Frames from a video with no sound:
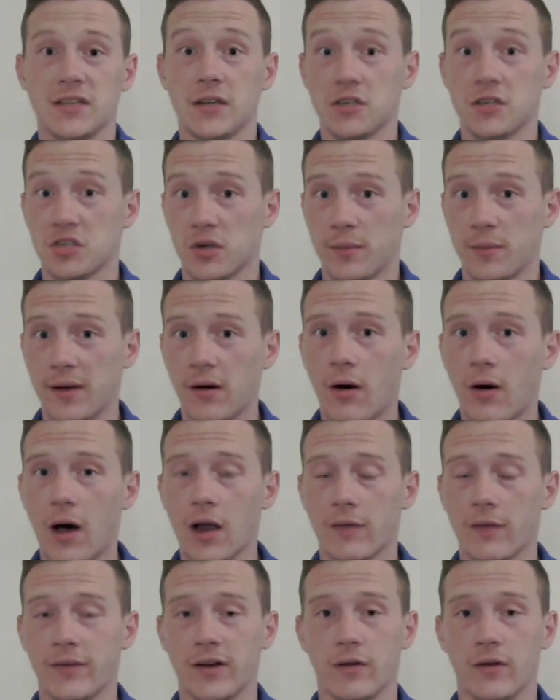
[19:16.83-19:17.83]
There's going to be a
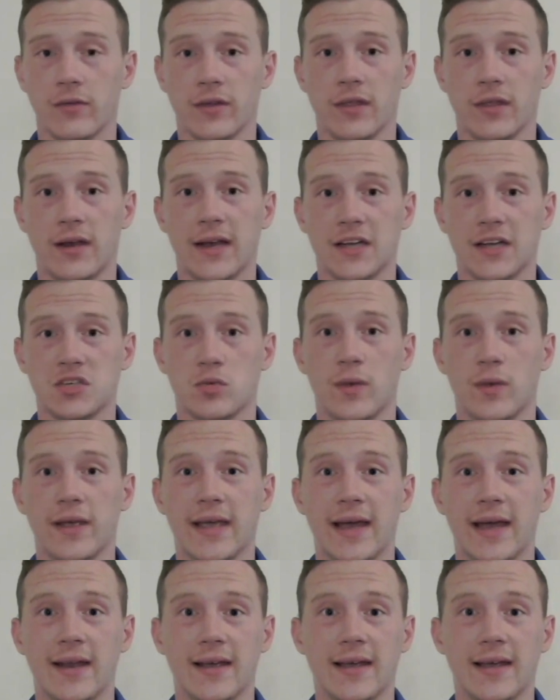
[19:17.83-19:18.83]
lot of it over the next week
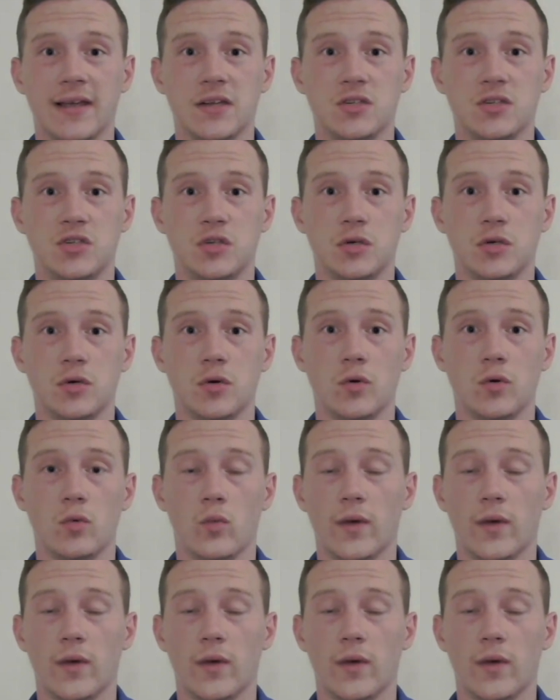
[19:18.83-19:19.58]
heading into